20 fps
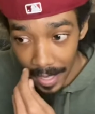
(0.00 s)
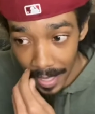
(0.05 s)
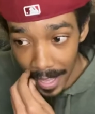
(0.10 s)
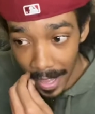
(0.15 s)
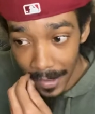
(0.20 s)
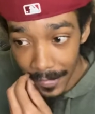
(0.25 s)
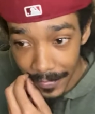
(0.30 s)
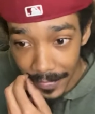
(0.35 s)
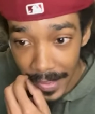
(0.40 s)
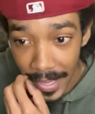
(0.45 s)

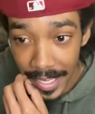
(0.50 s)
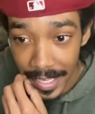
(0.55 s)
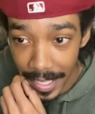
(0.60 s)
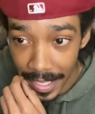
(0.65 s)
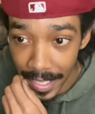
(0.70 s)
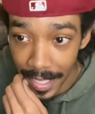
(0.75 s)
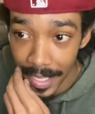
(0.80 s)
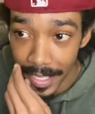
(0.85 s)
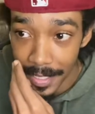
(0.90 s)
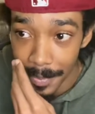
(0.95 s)
I feel like
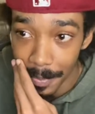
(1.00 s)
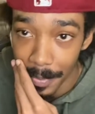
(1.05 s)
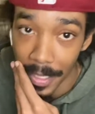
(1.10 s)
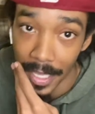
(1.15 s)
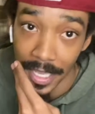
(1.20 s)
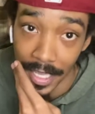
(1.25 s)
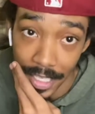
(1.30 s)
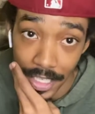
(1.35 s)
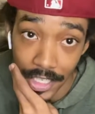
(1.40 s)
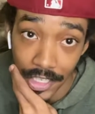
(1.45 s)

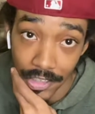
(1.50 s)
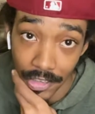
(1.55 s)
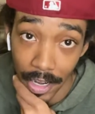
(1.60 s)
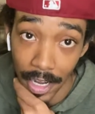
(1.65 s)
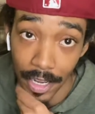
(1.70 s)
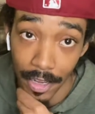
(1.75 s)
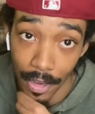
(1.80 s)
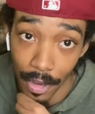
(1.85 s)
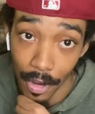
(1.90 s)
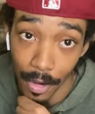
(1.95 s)
ESPN could
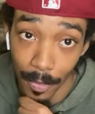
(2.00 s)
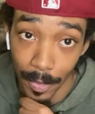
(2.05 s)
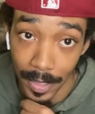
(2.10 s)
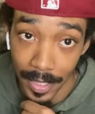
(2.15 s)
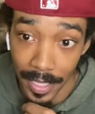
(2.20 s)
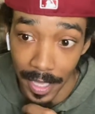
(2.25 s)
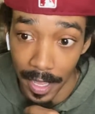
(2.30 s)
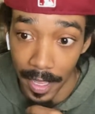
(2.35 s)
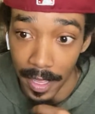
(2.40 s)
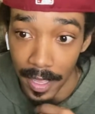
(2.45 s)
strike gold
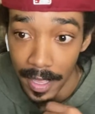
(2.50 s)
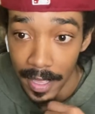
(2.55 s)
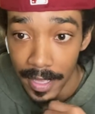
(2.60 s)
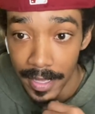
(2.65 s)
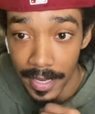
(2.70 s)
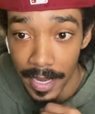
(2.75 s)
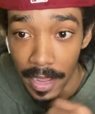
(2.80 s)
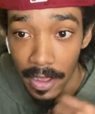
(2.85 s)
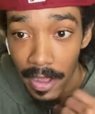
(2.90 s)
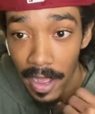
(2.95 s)
with that.
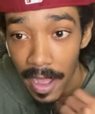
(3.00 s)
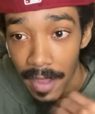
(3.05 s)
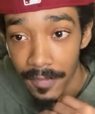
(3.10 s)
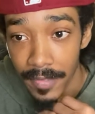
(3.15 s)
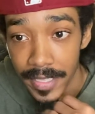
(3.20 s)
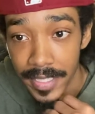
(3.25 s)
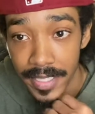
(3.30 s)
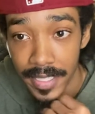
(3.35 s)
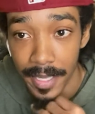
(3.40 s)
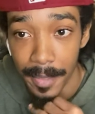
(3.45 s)
Now,
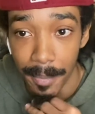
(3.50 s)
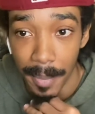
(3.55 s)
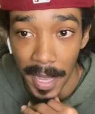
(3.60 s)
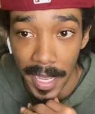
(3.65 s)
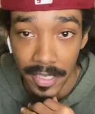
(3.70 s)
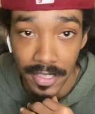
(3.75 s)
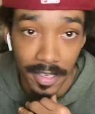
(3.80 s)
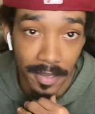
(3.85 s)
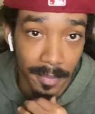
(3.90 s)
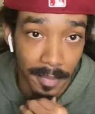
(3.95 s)
obviously,
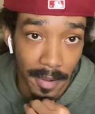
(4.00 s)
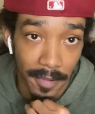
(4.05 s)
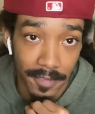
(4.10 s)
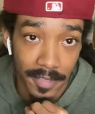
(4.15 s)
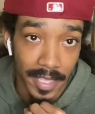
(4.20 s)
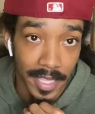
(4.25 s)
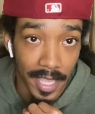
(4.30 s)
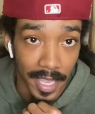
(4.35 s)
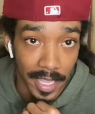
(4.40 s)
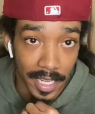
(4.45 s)
Patrick
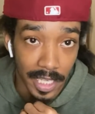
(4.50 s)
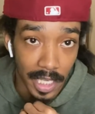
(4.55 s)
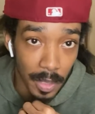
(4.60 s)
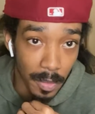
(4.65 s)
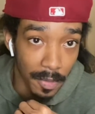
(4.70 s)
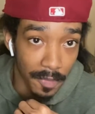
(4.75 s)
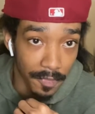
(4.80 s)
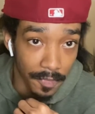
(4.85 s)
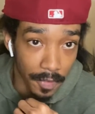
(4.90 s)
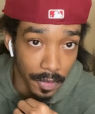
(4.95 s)
Beverly can't
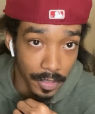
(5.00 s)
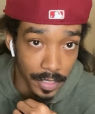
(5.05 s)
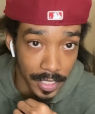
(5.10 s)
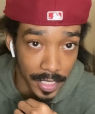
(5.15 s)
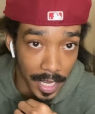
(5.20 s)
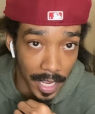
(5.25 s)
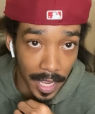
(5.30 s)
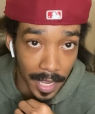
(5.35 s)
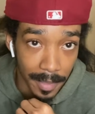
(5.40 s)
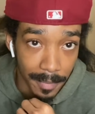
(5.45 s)
do it full
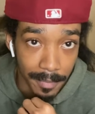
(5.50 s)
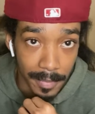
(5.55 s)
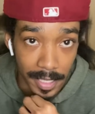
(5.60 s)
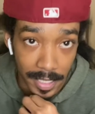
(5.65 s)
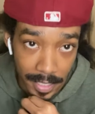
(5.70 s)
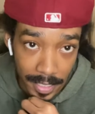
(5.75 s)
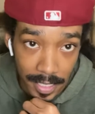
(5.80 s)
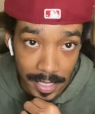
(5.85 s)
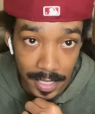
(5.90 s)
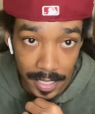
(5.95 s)
time
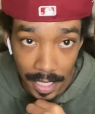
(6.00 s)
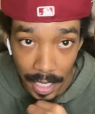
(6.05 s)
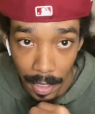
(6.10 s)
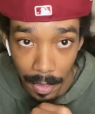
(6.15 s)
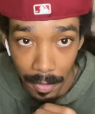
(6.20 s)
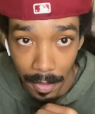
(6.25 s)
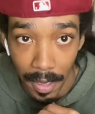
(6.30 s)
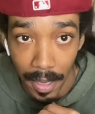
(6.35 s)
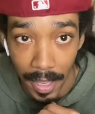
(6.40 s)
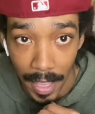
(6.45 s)
because he's
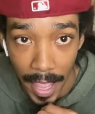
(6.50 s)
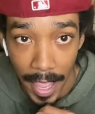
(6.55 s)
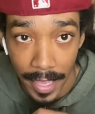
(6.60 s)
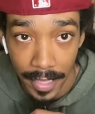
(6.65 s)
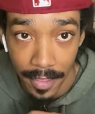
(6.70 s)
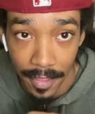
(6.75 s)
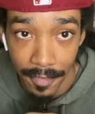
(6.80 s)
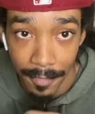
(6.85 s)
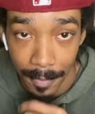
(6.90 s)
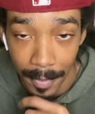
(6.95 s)
still an
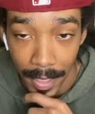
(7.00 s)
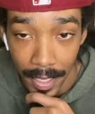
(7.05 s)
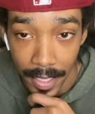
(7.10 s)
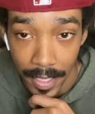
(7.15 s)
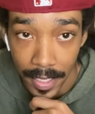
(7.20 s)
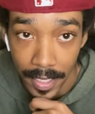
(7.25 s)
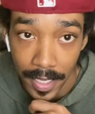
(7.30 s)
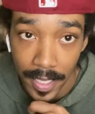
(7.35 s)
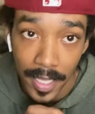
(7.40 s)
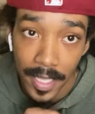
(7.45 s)
active
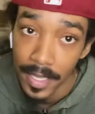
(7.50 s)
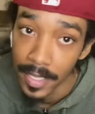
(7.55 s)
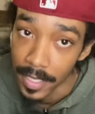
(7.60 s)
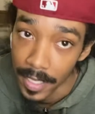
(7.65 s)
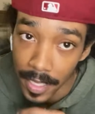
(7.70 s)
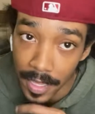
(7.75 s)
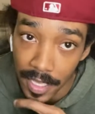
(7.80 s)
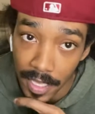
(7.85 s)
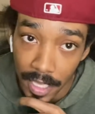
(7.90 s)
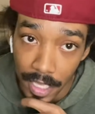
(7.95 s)
player.
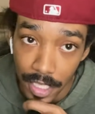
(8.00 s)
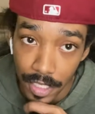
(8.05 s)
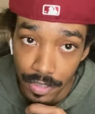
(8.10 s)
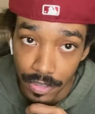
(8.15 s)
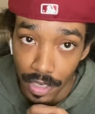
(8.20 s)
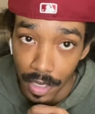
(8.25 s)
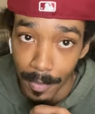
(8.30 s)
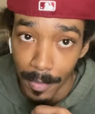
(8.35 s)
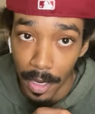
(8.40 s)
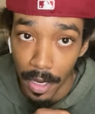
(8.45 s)
Neither can
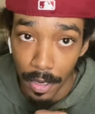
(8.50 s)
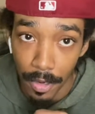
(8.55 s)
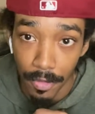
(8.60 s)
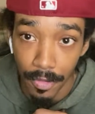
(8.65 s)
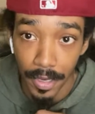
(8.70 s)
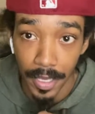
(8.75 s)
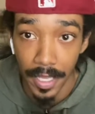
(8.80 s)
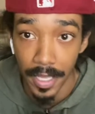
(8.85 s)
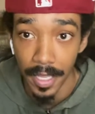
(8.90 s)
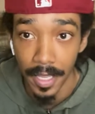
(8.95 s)
Draymond
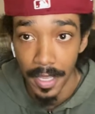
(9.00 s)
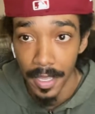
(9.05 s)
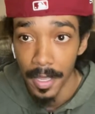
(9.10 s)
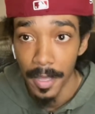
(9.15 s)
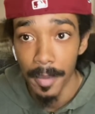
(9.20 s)
Green.